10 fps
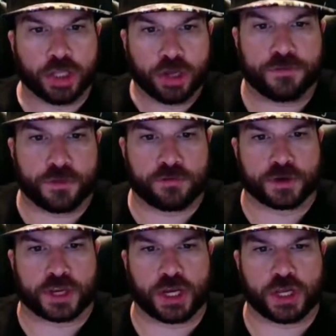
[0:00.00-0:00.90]
fellow
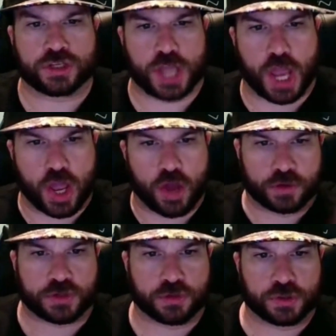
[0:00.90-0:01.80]
Evercadians and
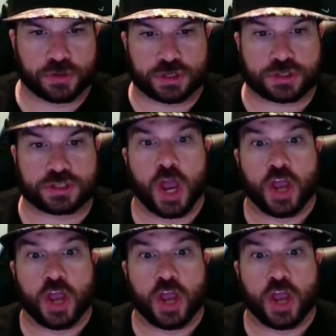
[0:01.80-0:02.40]
retro enthusiasts.